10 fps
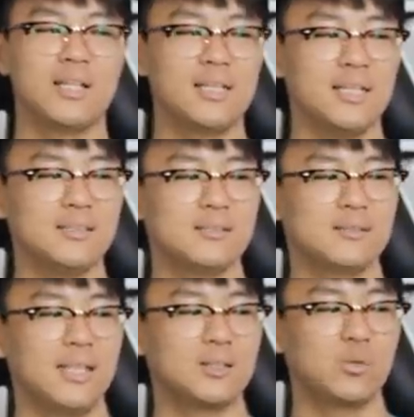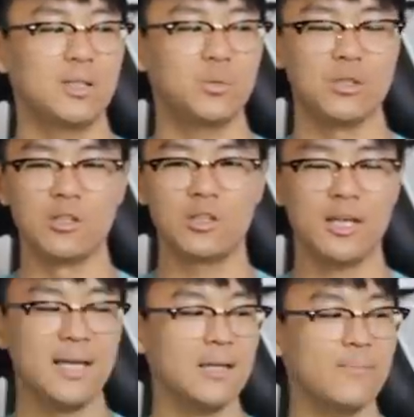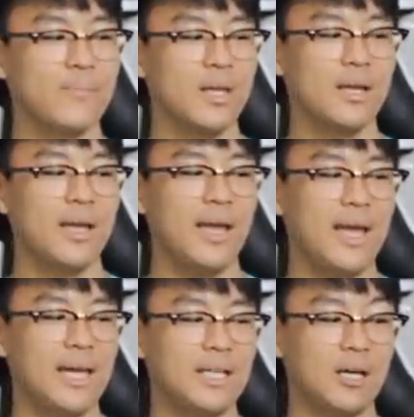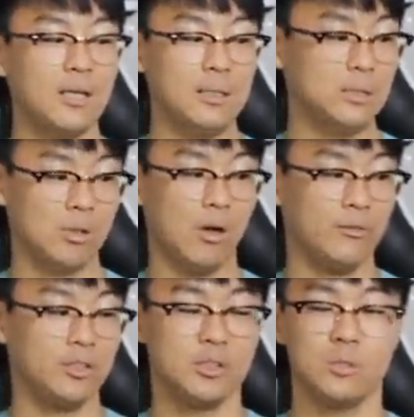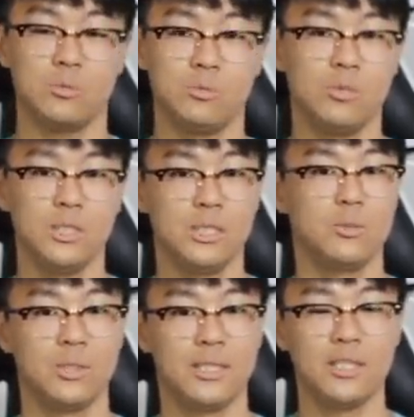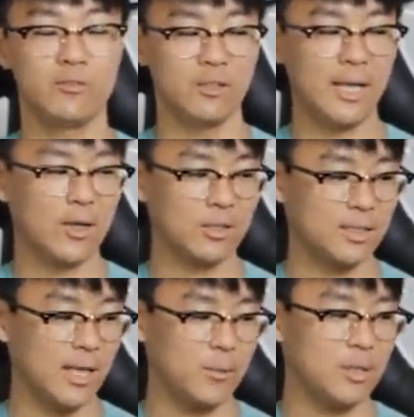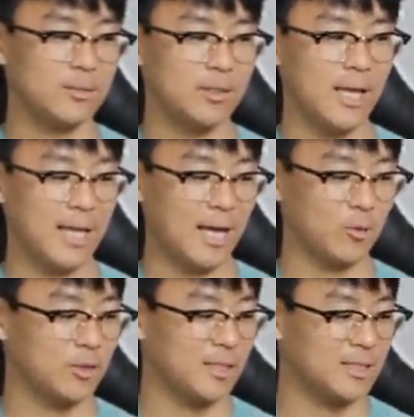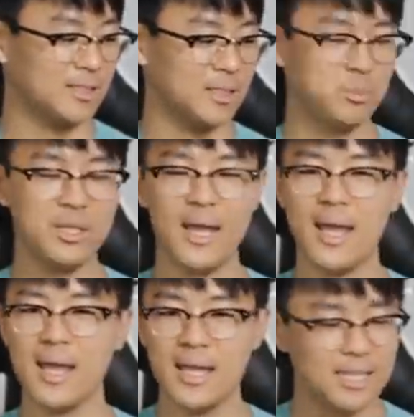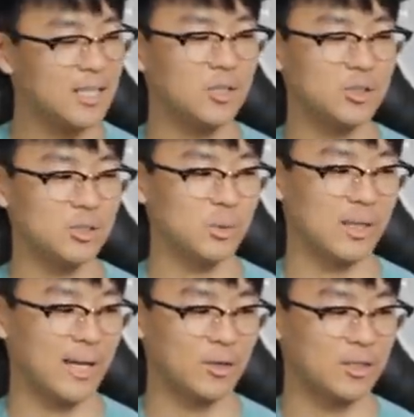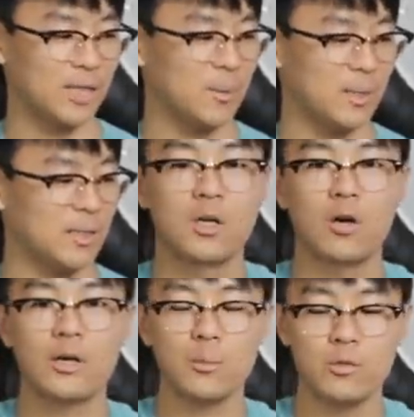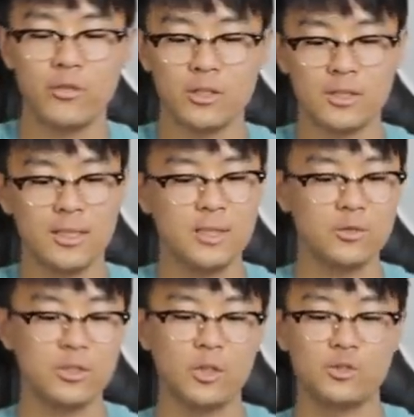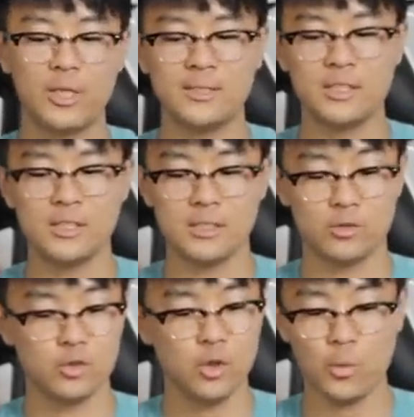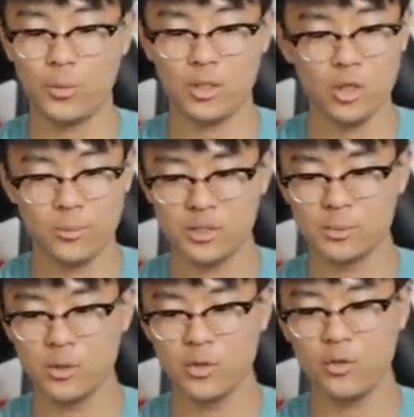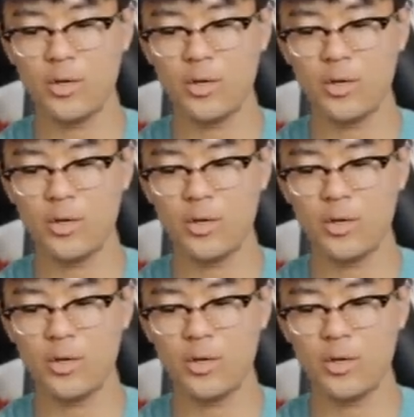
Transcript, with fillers: like this, that's what it would look like and uh, it's obviously really really good for lateral containment and I don't think there's gonna be any issues with lateral containment. Alright moving on to the heel to toe transition super duper smooth